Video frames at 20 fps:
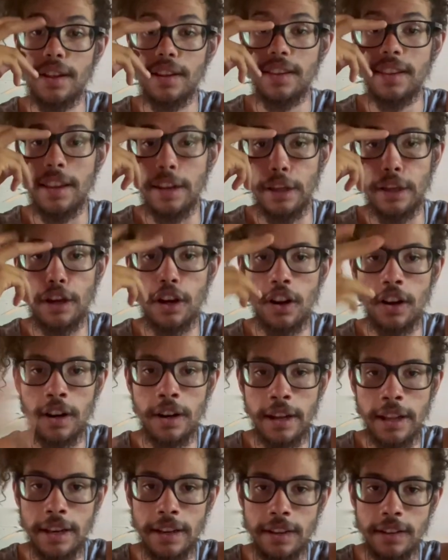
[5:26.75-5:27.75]
that
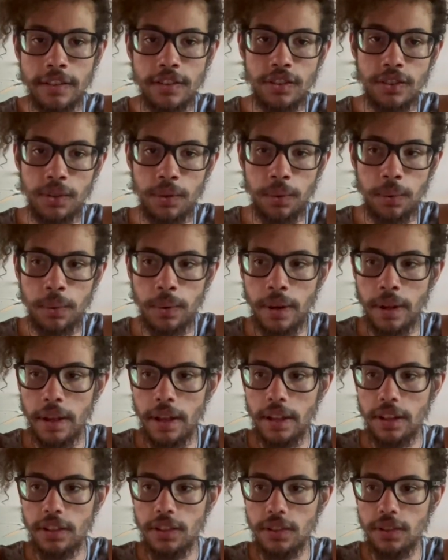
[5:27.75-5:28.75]
incarnated to
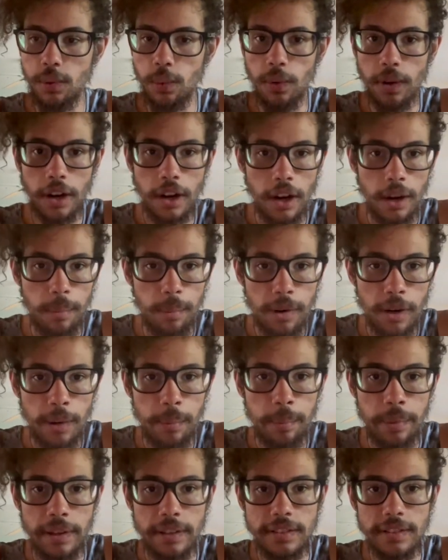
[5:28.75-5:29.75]
to work our
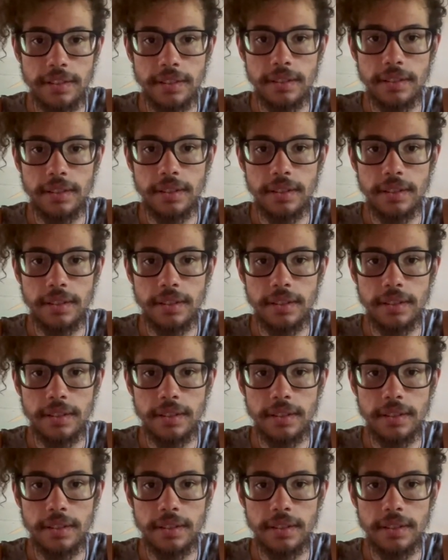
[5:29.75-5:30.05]
purpose